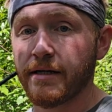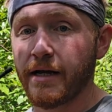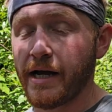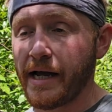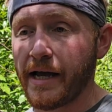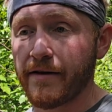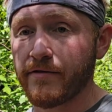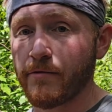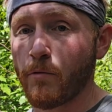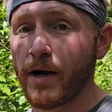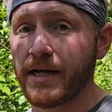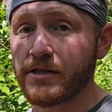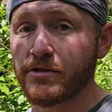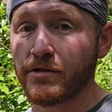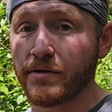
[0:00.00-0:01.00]
I have a
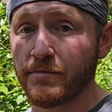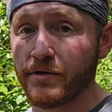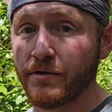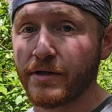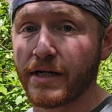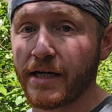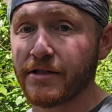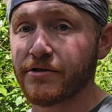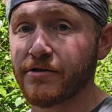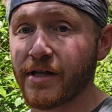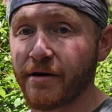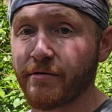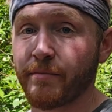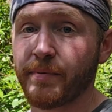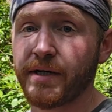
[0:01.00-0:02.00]
way to communicate to
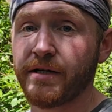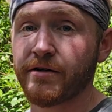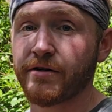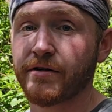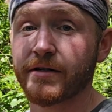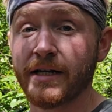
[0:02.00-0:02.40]
that repeater